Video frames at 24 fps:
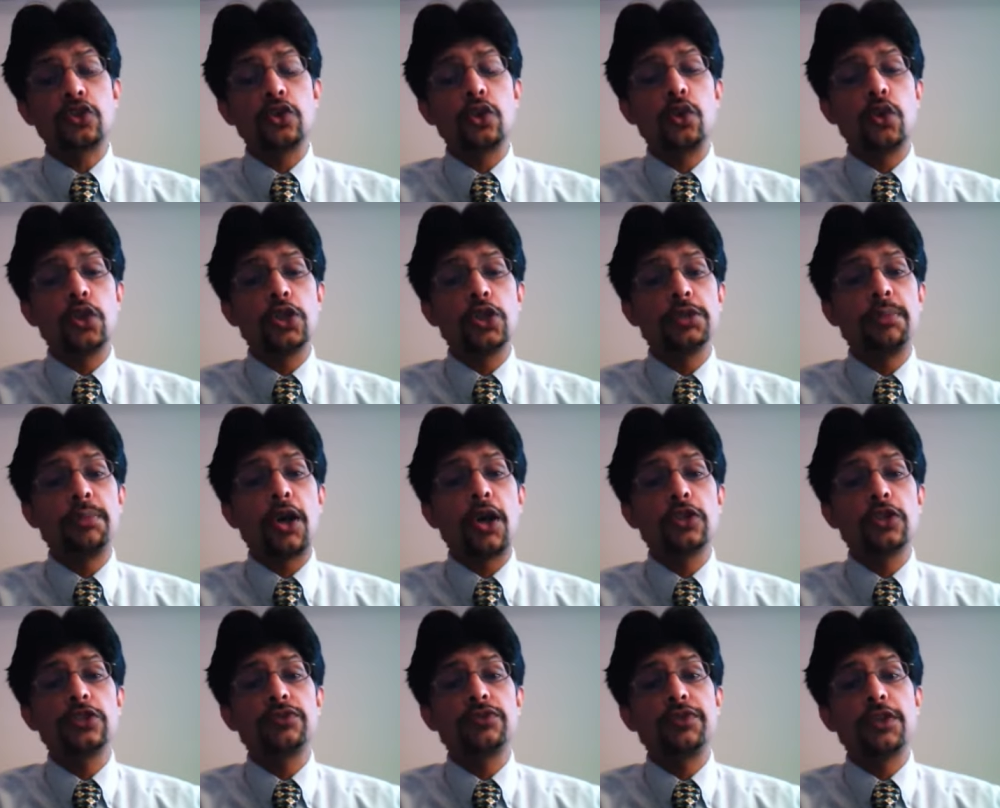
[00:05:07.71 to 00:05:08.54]
to go to the
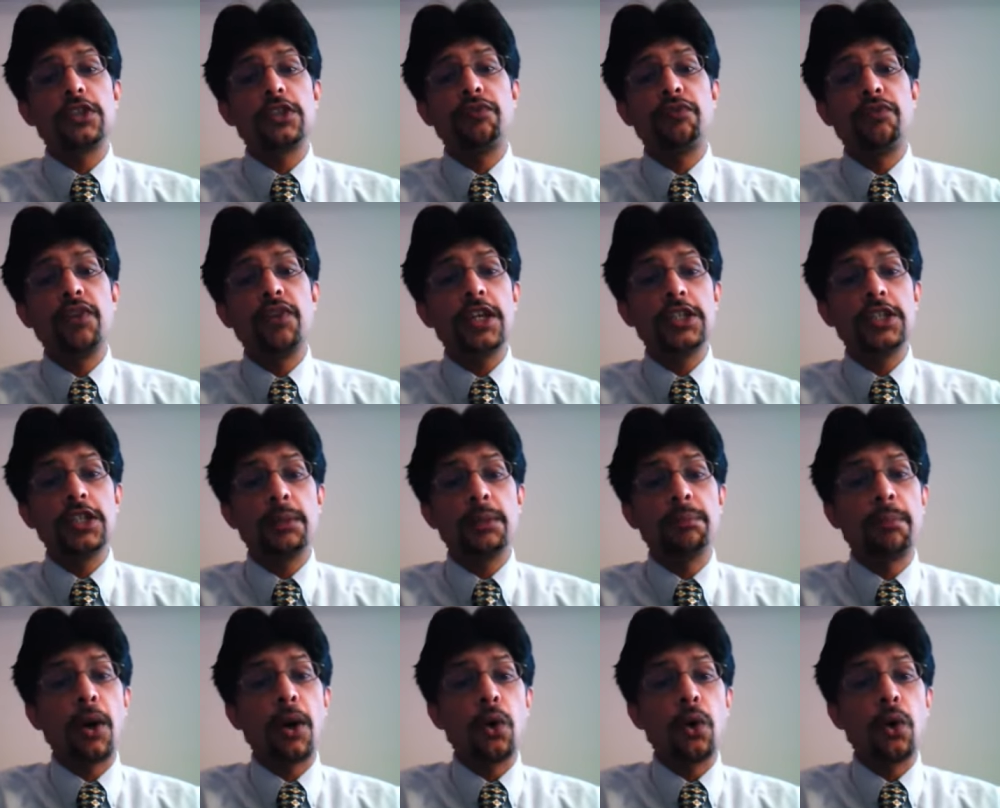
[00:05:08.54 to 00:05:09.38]
bowlers for the way they
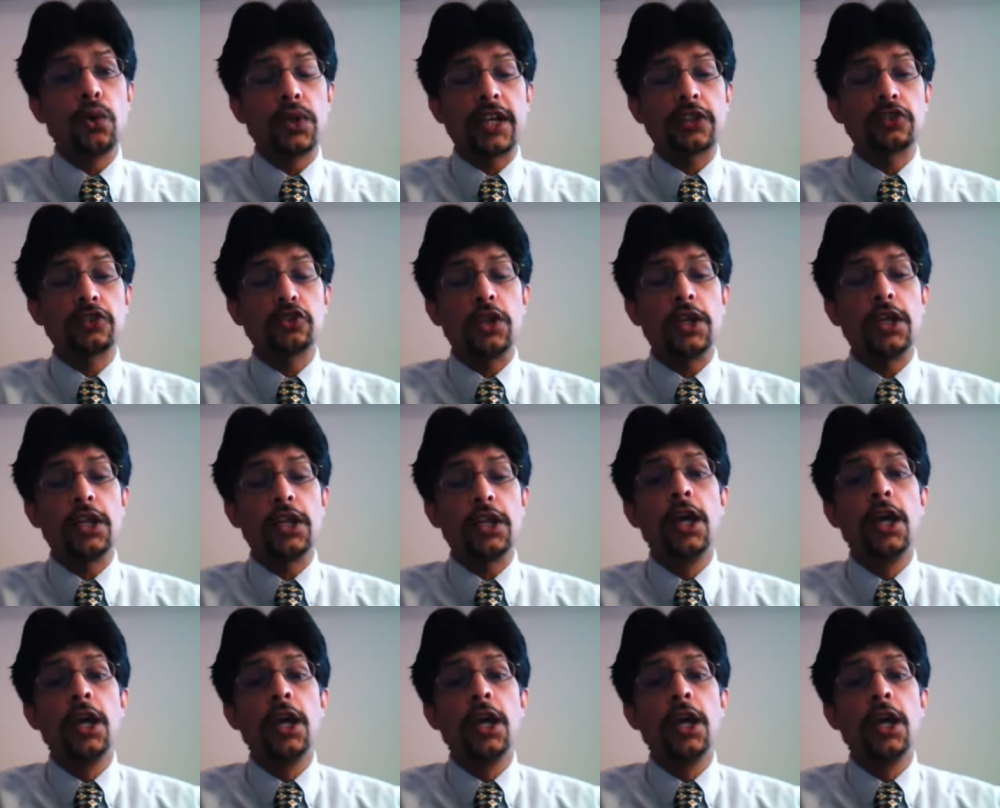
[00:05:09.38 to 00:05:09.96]
bowled actually,